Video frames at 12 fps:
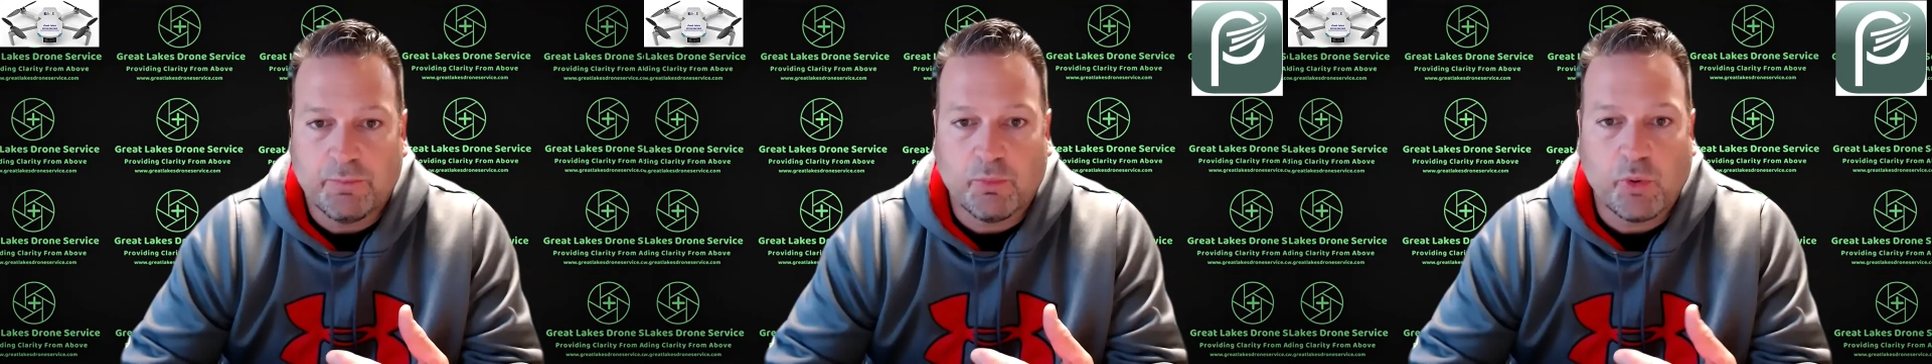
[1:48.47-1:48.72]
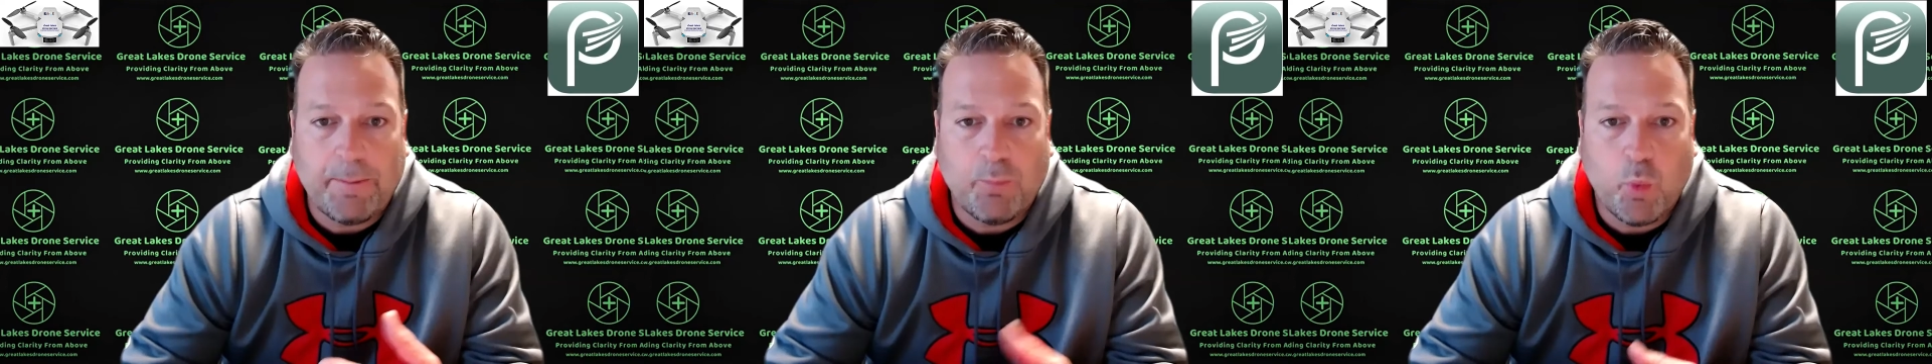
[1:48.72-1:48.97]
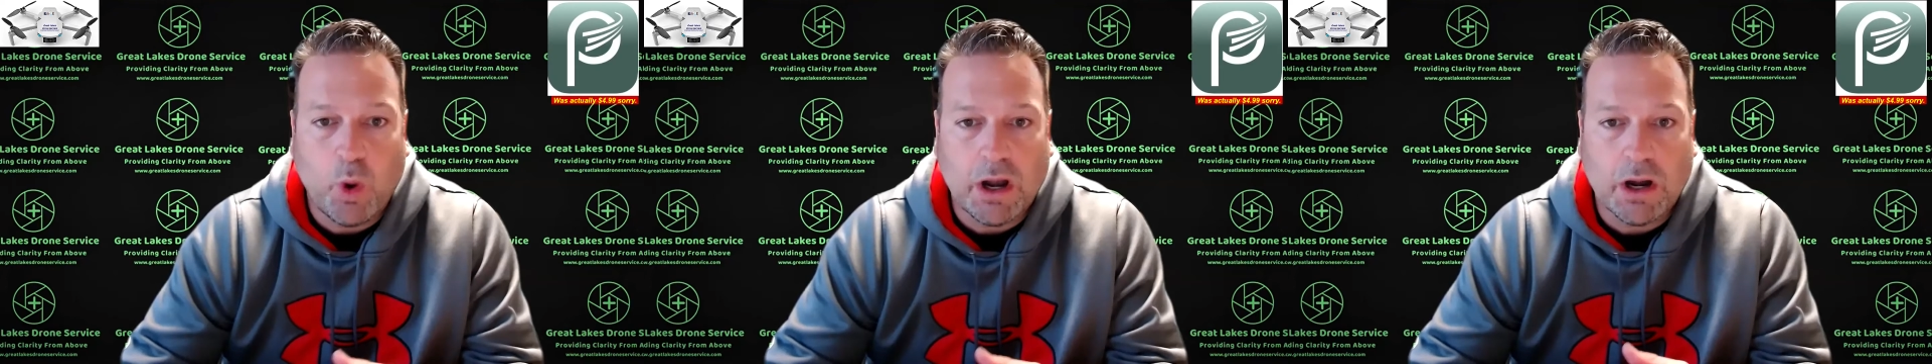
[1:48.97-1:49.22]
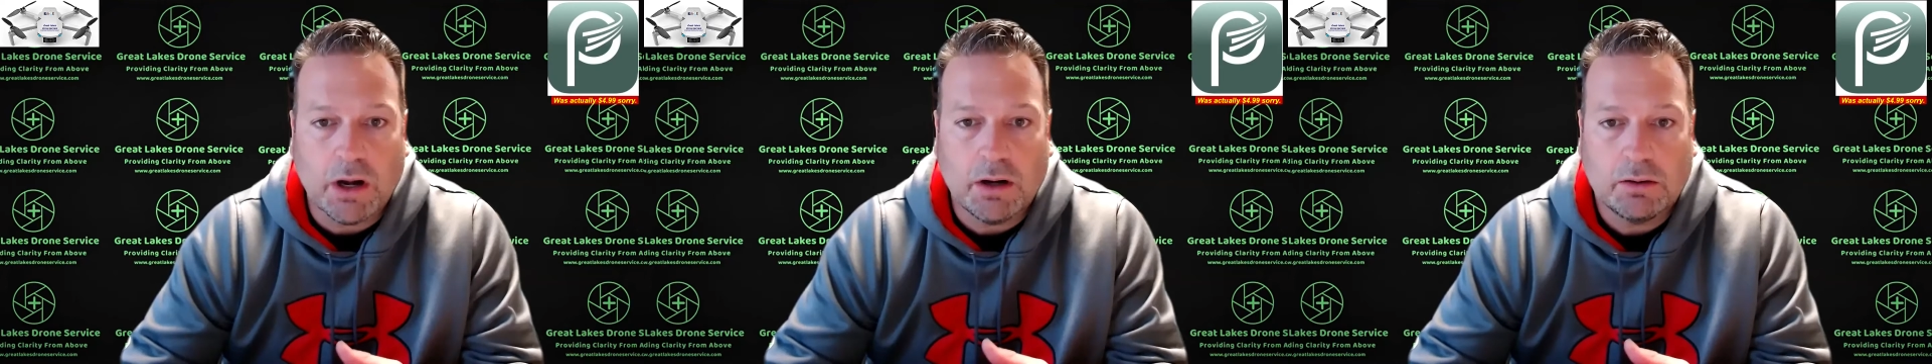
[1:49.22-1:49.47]

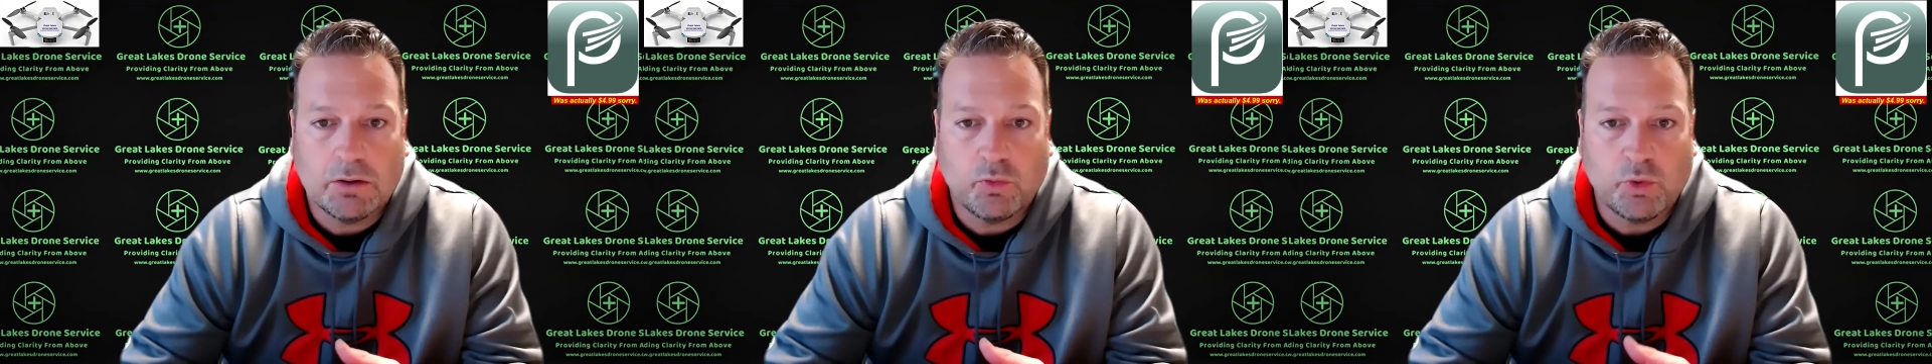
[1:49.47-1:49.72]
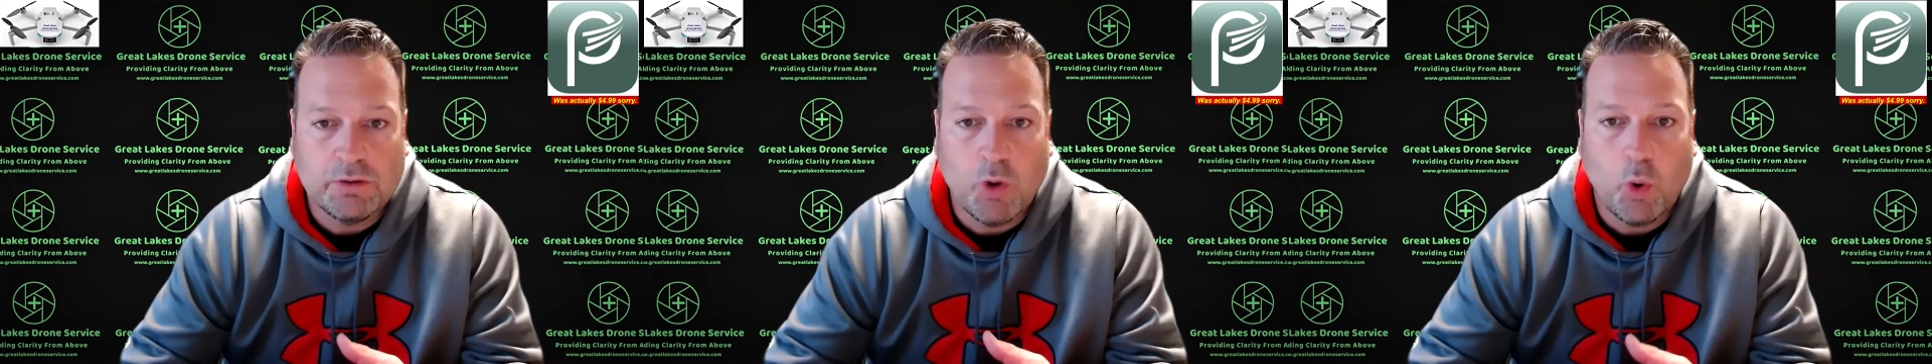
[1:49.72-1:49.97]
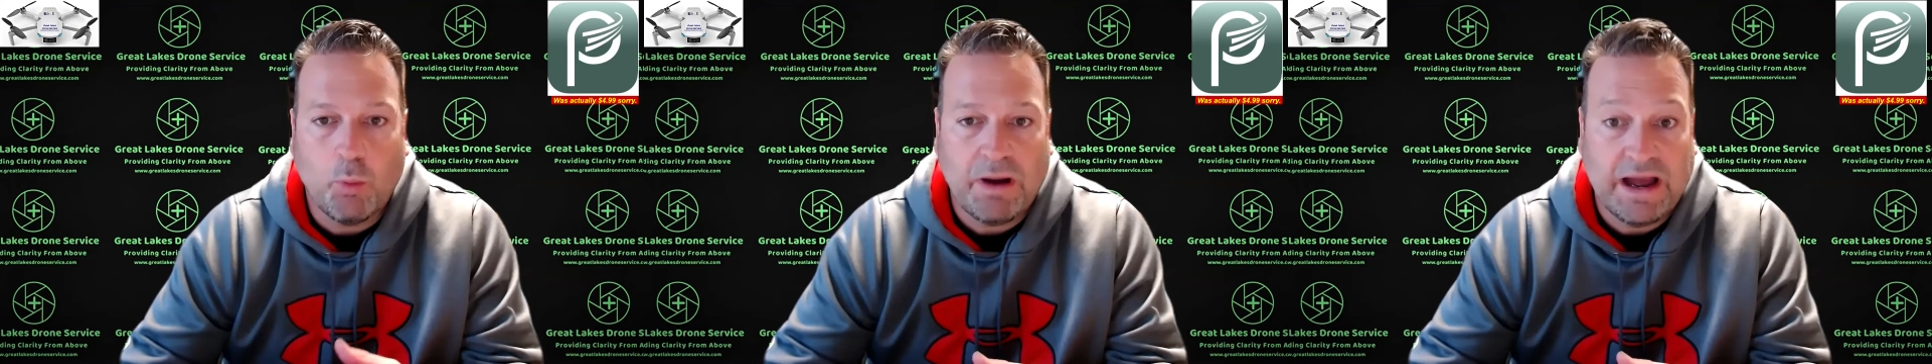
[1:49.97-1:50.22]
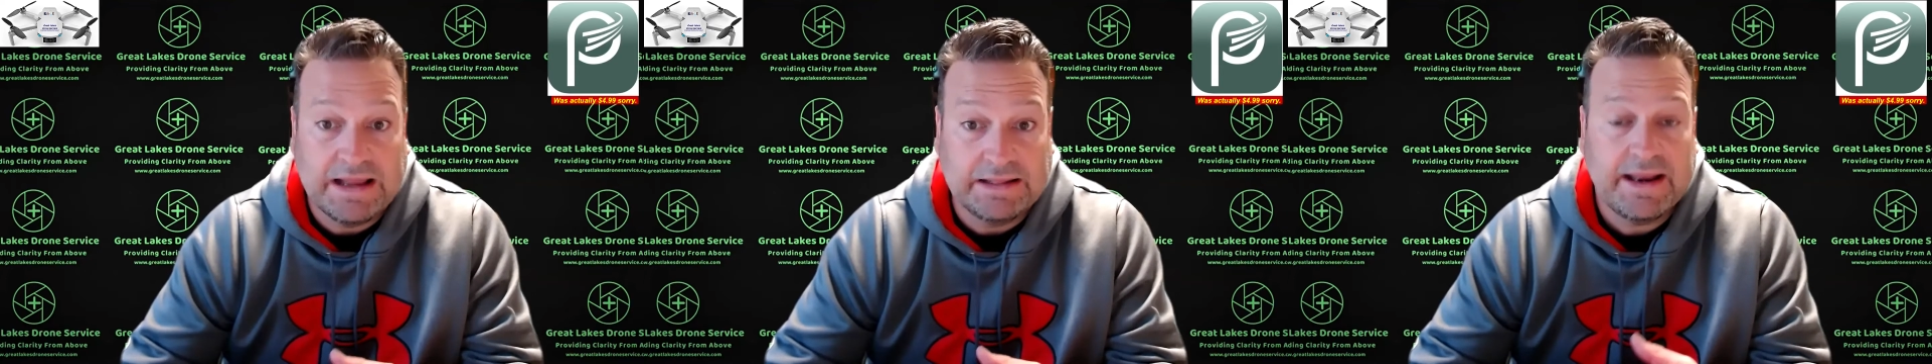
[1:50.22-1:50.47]
Prepware Remote
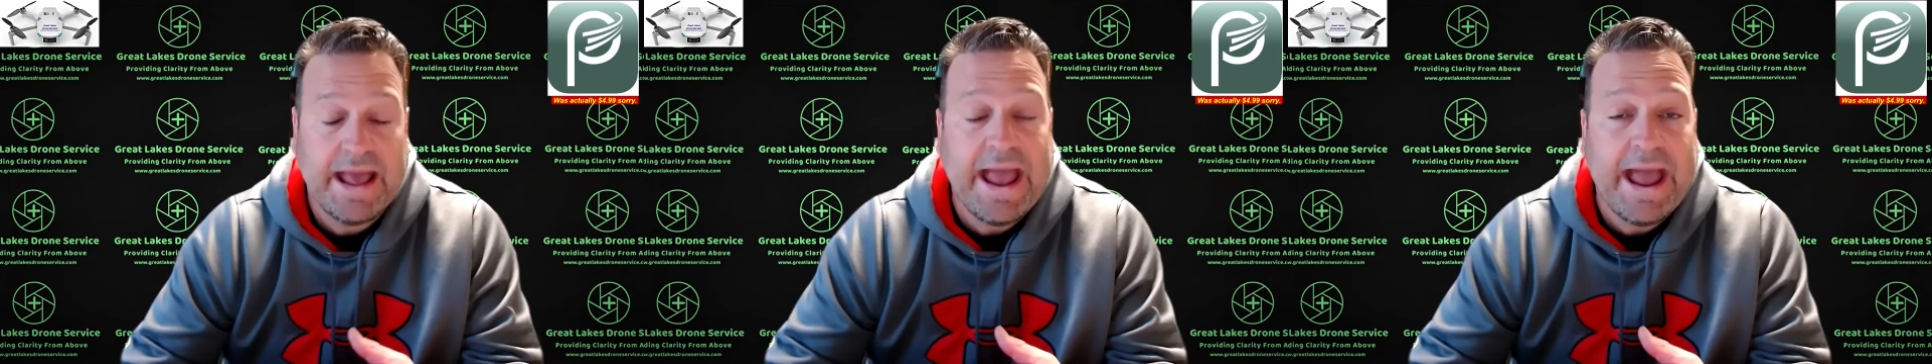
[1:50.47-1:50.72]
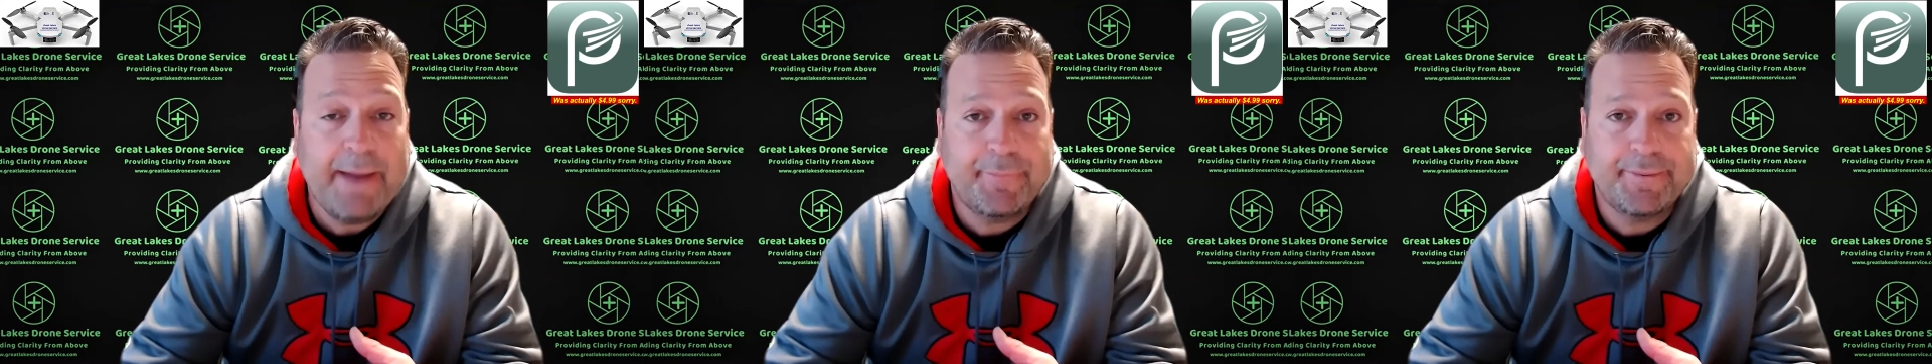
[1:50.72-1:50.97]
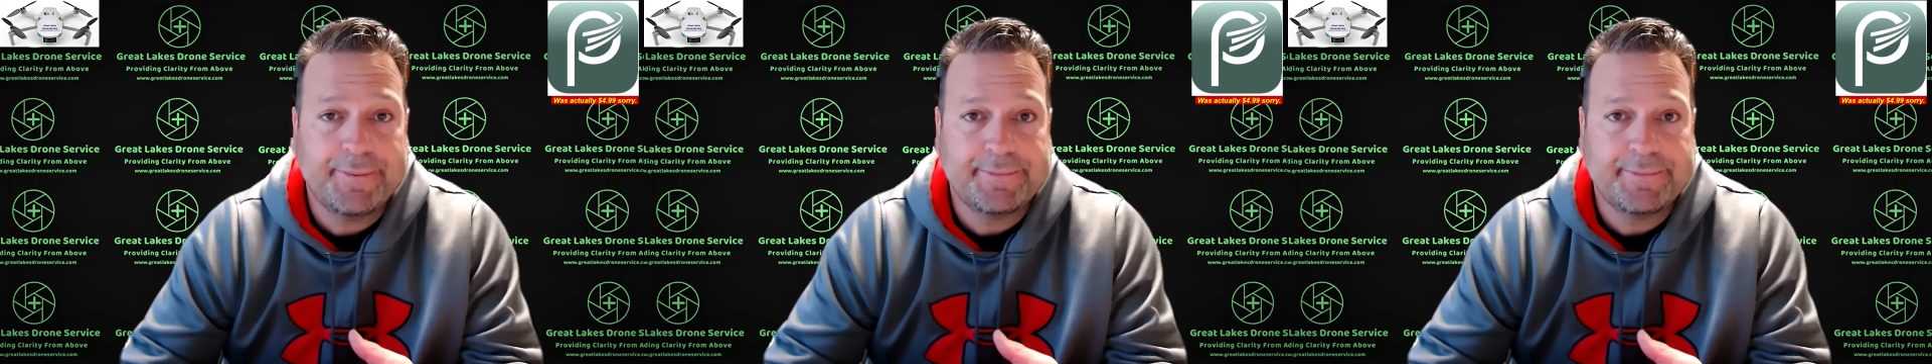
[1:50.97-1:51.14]
Pilot app